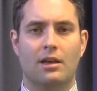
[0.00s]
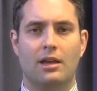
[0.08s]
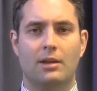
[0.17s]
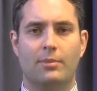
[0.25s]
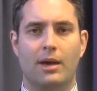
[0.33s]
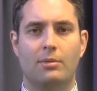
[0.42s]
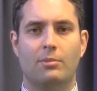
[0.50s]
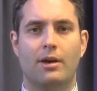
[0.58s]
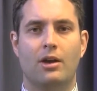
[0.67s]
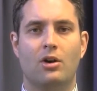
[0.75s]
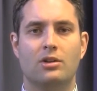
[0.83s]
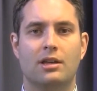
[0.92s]
In a paper by
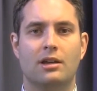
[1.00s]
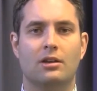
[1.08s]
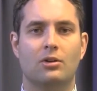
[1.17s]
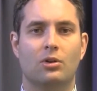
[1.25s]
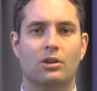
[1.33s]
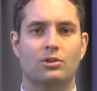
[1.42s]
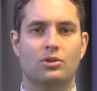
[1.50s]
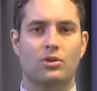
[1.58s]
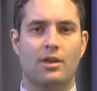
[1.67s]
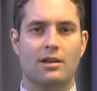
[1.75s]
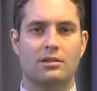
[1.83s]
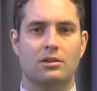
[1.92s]
Hossack et al. In
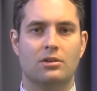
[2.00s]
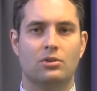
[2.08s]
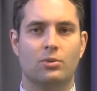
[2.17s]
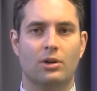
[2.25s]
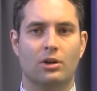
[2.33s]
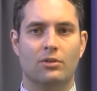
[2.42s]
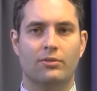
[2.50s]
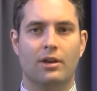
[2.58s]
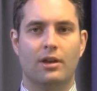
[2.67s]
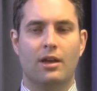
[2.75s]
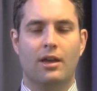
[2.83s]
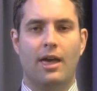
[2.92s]
2012,
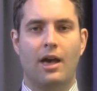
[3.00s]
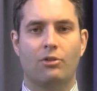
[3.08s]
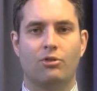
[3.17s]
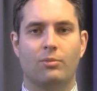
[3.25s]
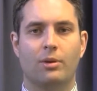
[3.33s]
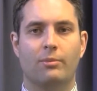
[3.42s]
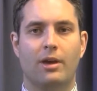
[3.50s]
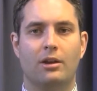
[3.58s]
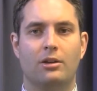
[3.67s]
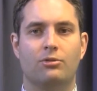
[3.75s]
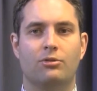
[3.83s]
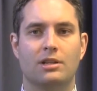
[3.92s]
our group compared it
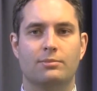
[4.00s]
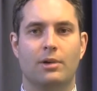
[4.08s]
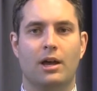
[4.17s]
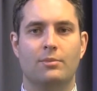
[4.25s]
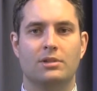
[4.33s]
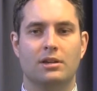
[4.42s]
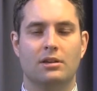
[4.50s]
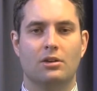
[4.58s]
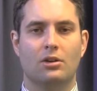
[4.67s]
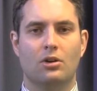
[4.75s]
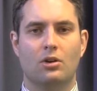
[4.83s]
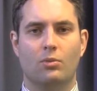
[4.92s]
to truss biopsy.
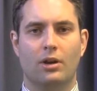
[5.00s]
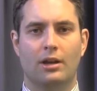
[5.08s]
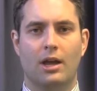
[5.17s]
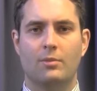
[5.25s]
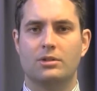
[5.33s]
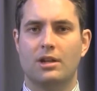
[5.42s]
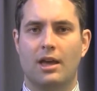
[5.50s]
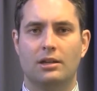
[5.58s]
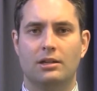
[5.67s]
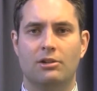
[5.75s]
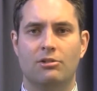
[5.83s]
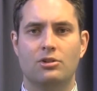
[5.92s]
When it comes to
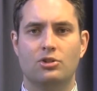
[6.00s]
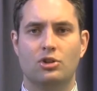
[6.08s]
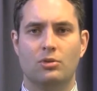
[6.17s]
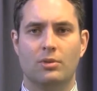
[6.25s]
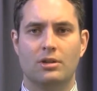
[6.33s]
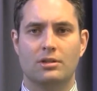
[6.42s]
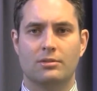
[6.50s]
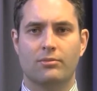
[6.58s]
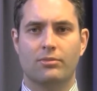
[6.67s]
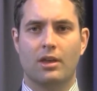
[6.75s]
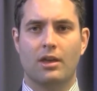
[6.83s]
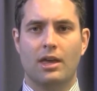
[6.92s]
anterior tumours,
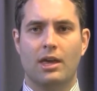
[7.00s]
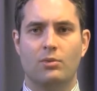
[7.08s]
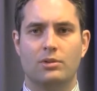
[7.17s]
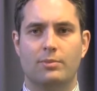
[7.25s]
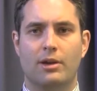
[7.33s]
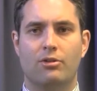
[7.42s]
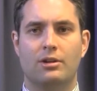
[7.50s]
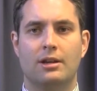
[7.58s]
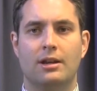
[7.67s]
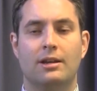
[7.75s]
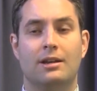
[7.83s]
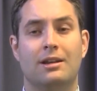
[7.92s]
it was better
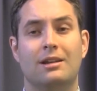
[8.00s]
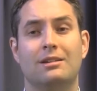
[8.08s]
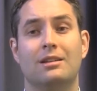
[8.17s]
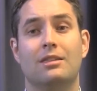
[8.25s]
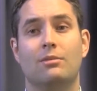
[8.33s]
at detecting